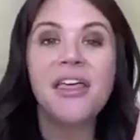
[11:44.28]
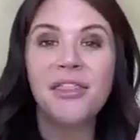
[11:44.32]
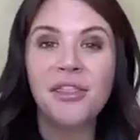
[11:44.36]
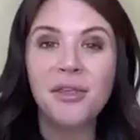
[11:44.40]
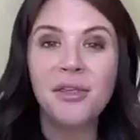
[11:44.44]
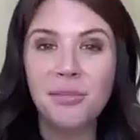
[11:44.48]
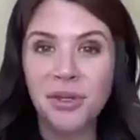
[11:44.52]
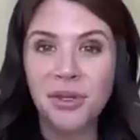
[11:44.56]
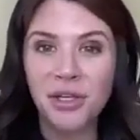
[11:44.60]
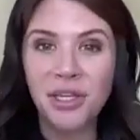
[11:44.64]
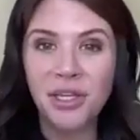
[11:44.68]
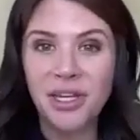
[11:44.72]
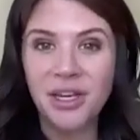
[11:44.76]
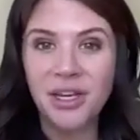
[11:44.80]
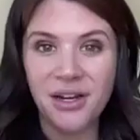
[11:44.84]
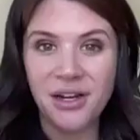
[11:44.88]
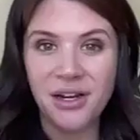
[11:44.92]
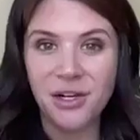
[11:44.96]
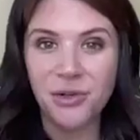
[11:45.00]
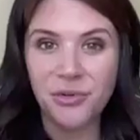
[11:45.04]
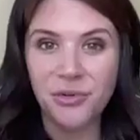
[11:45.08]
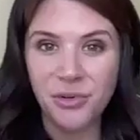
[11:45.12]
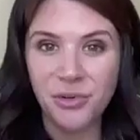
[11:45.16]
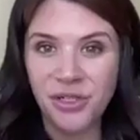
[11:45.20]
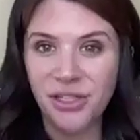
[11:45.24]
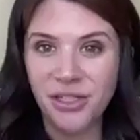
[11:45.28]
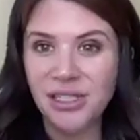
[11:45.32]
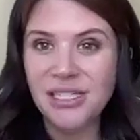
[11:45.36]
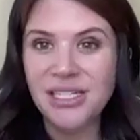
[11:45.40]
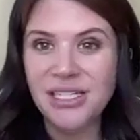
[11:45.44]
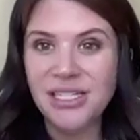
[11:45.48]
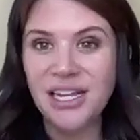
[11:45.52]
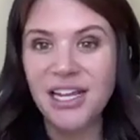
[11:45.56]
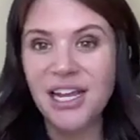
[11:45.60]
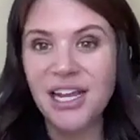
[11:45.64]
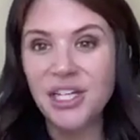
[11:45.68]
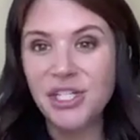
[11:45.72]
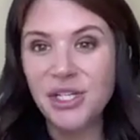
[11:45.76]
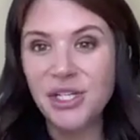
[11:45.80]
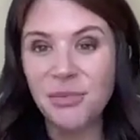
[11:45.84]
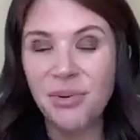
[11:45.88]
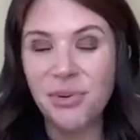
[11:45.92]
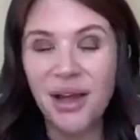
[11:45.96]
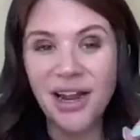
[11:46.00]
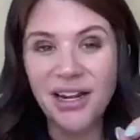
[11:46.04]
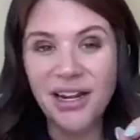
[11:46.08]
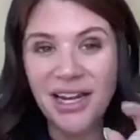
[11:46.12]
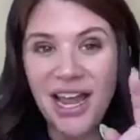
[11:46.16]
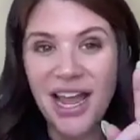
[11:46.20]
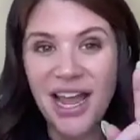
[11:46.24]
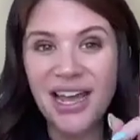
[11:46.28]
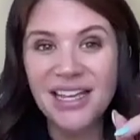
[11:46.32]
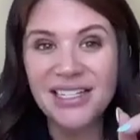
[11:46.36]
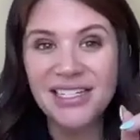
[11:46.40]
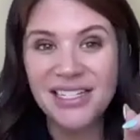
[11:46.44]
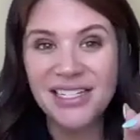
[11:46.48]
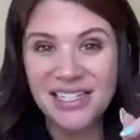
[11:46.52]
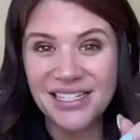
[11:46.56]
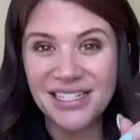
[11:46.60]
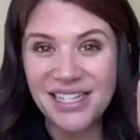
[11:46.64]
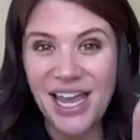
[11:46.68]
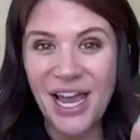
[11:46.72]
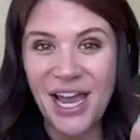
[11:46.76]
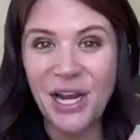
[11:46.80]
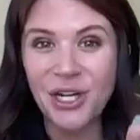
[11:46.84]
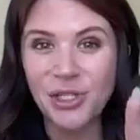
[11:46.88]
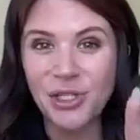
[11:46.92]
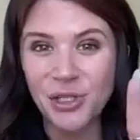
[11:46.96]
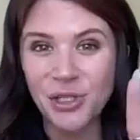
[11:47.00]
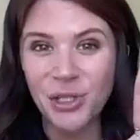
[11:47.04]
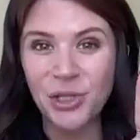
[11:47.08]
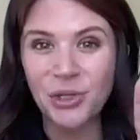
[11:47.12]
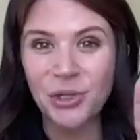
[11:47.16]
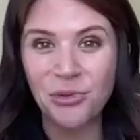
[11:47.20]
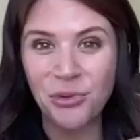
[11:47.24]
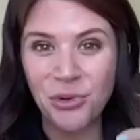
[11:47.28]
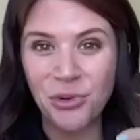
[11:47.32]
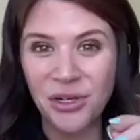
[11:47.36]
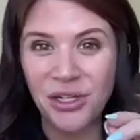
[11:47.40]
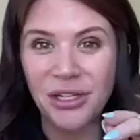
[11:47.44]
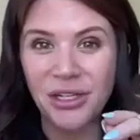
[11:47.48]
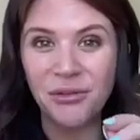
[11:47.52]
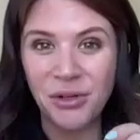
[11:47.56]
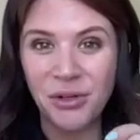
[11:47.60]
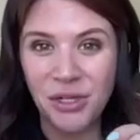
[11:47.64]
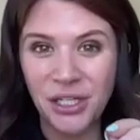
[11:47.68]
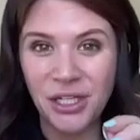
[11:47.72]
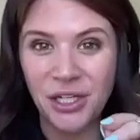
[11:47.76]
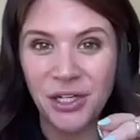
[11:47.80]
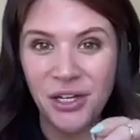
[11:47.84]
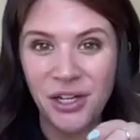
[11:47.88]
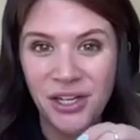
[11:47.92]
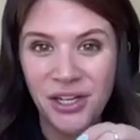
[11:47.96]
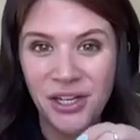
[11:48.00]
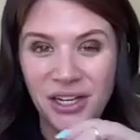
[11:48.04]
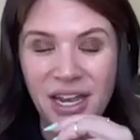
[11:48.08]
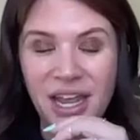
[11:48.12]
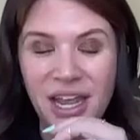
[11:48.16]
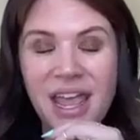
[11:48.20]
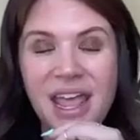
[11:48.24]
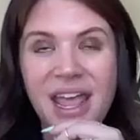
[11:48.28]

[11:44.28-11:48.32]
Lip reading: the Millionaire Real Estate Agent podcast, it's actually really, really good.